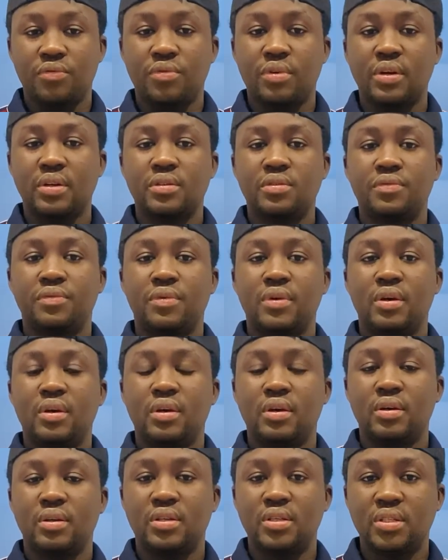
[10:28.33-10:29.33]

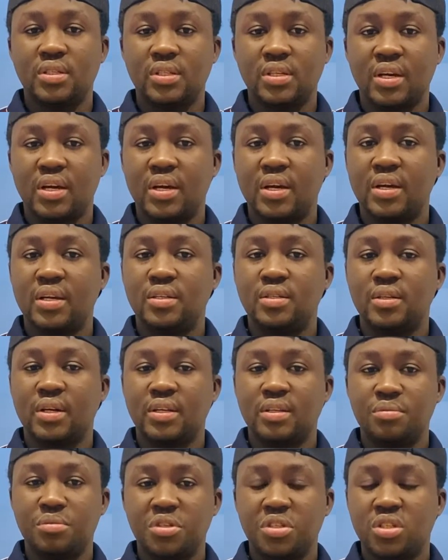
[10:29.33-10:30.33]
transfer, discharge,
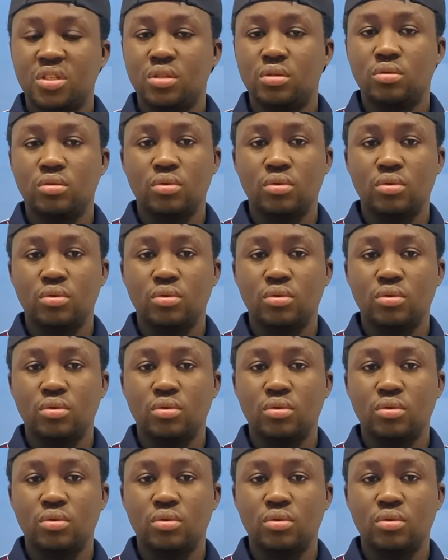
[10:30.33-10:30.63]
admission,